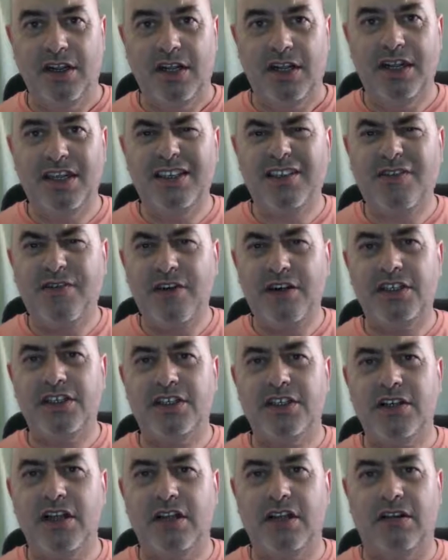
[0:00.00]
It's very
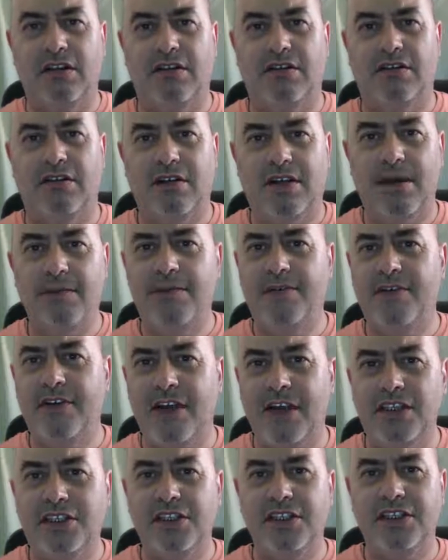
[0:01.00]
subtle.
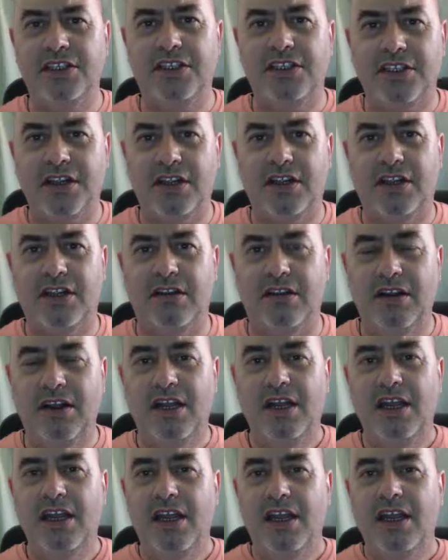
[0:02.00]
Gamification is subtle.
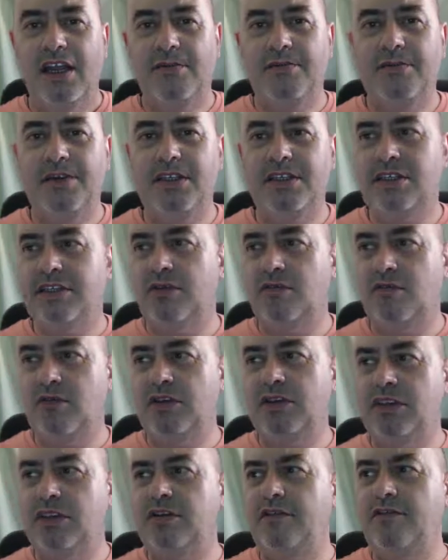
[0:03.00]
It means that
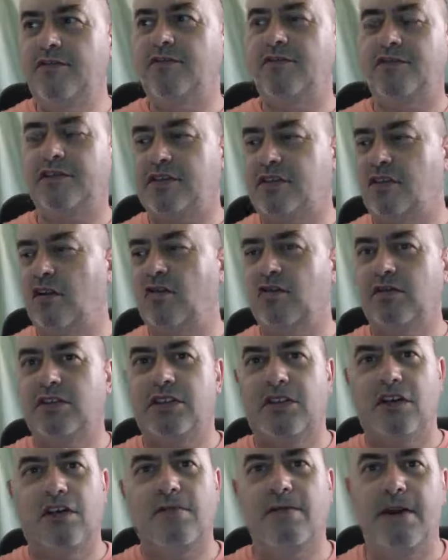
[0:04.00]
once you've sold
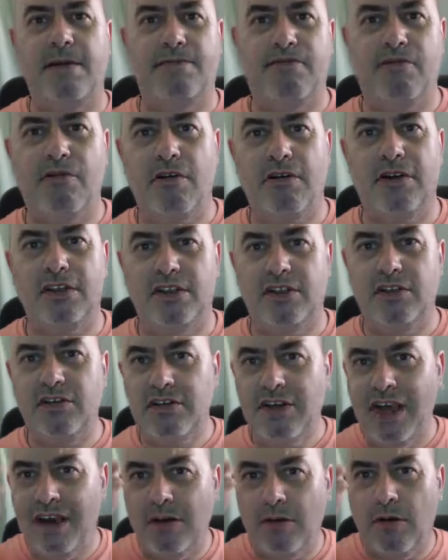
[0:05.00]
so many products, you
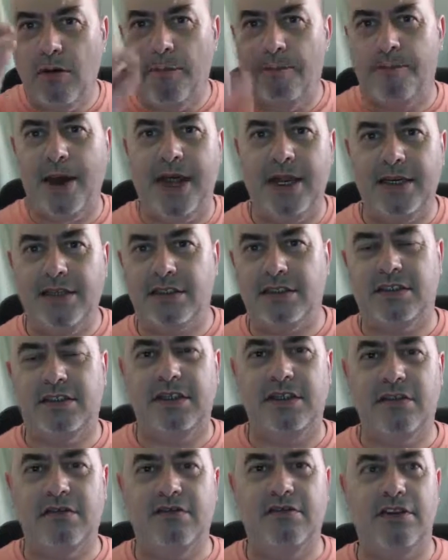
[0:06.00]
get a little badge to
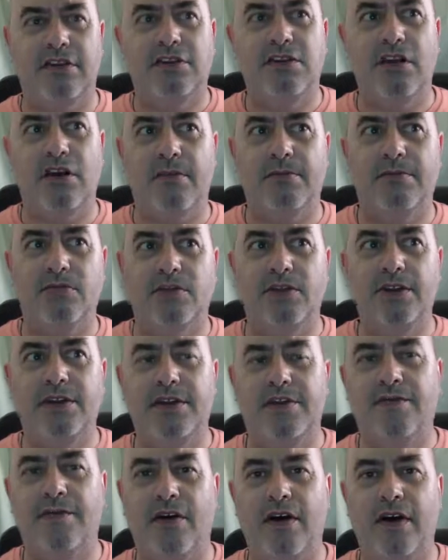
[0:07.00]
say you're in the top
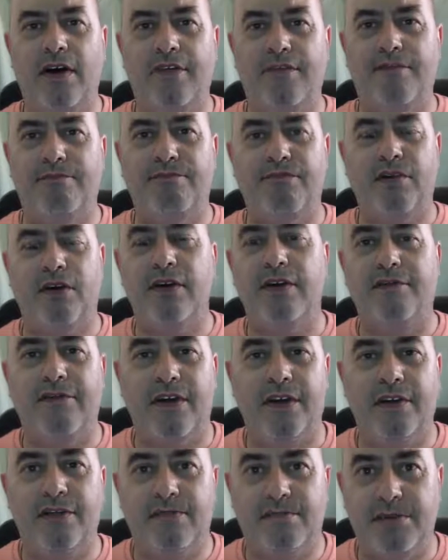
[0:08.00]
25%
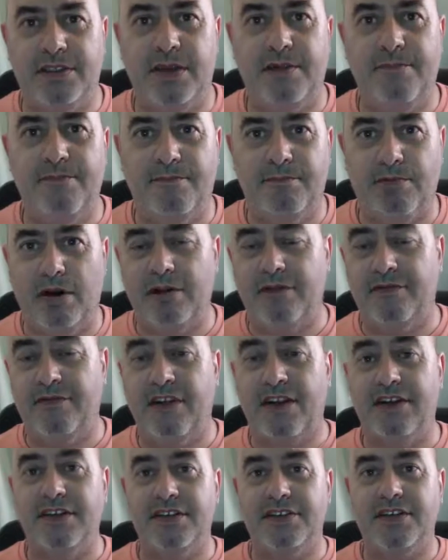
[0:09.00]
product
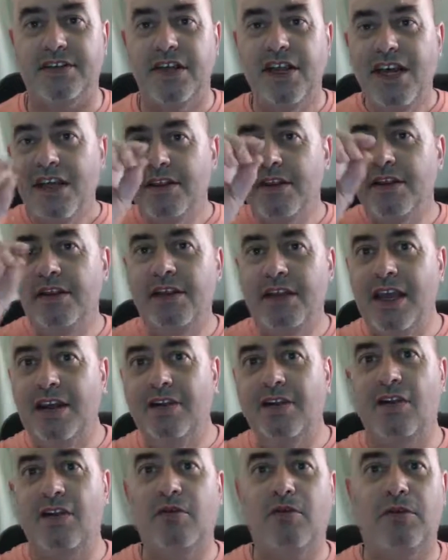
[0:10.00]
vendors. Then you get
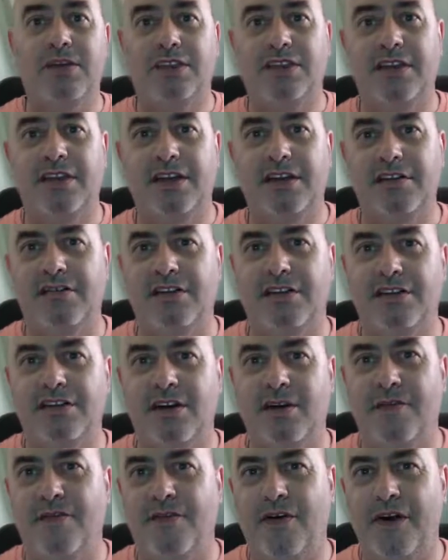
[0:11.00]
another one saying you're in the
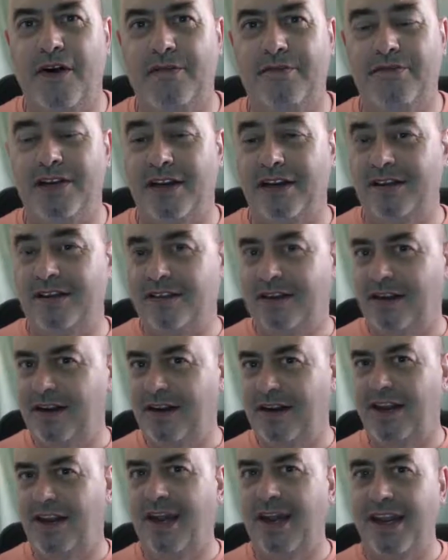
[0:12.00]
top 5%. It's kind of
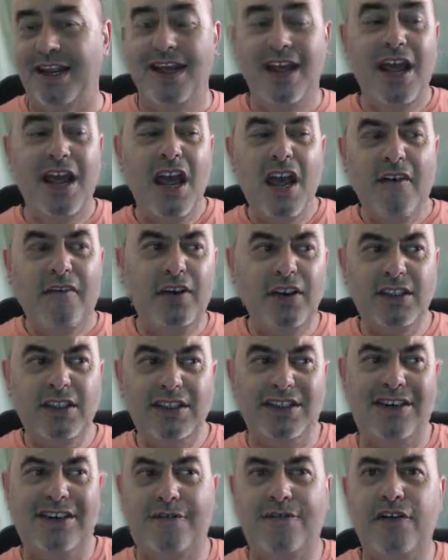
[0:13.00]
like, hey, if I
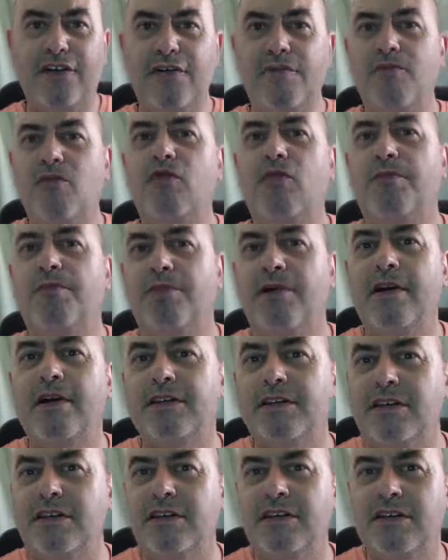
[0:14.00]
sell a few more
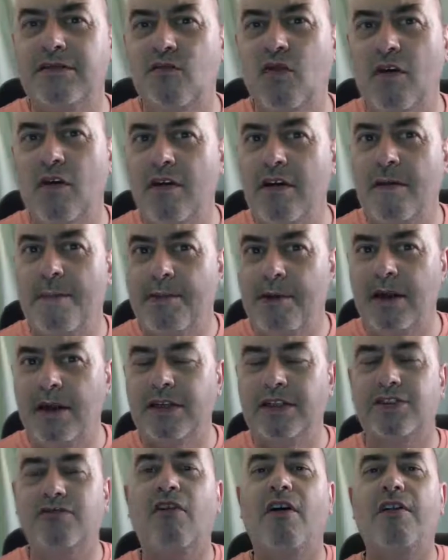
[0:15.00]
products on Warrior
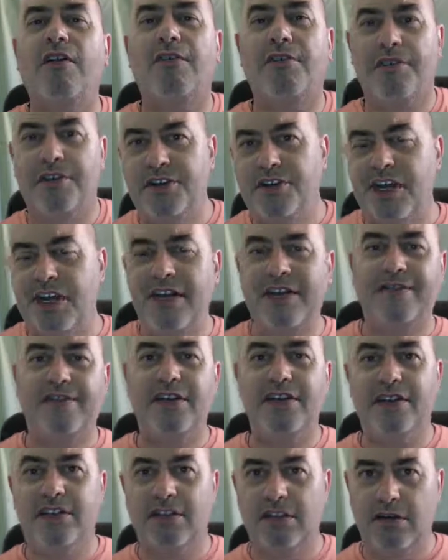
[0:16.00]
Plus rather than
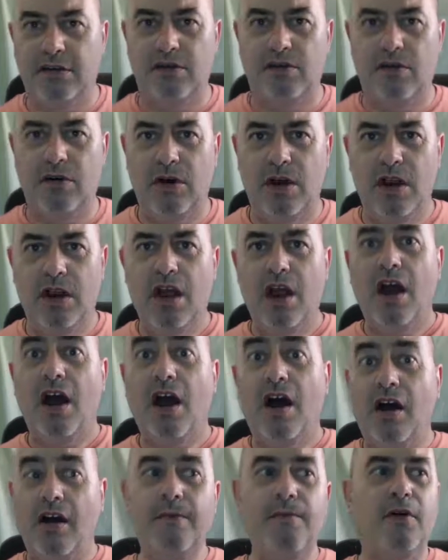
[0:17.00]
JVZoo,
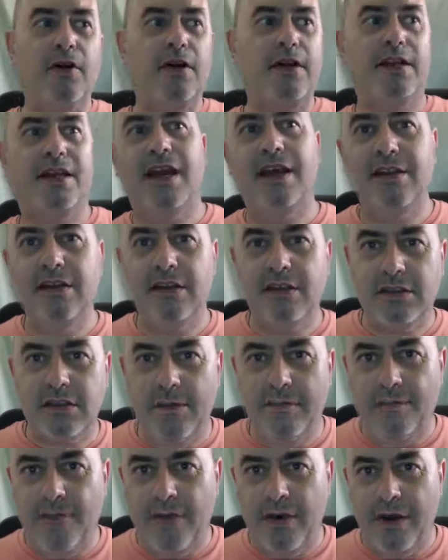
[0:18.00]
I might get in the
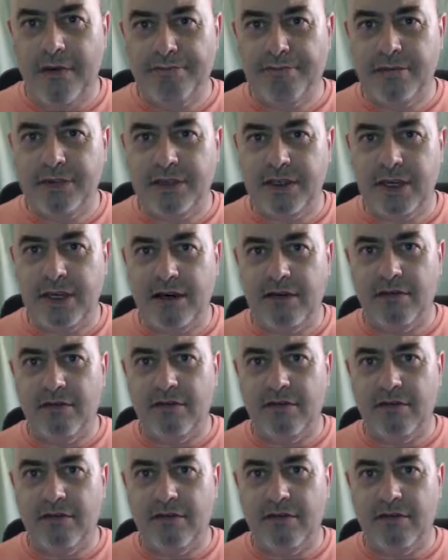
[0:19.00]
top 5%